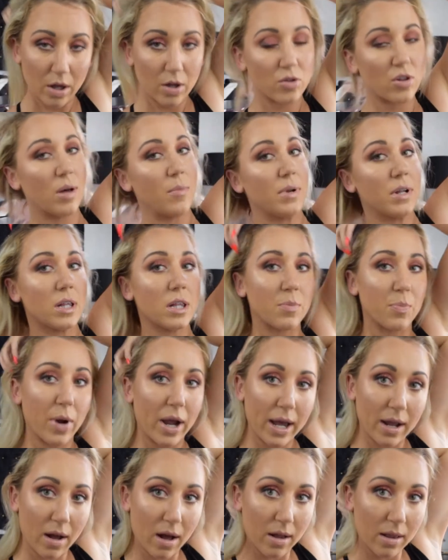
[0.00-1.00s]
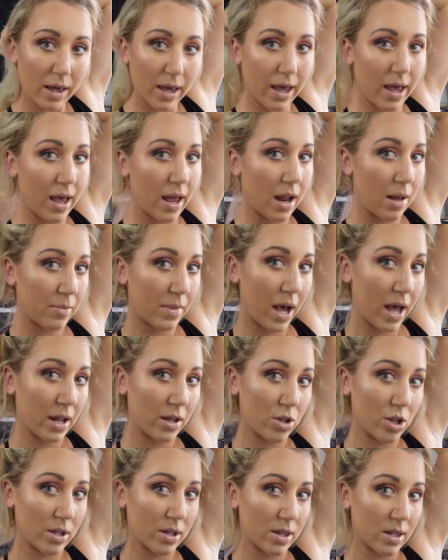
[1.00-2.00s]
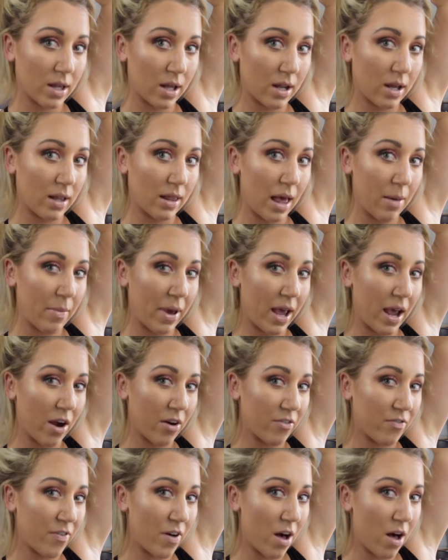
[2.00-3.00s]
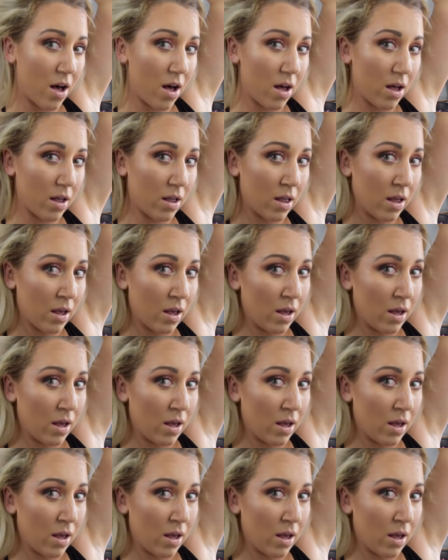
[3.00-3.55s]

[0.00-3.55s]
So I'm going to spray it all in. I'm kind of just going to let my hair fall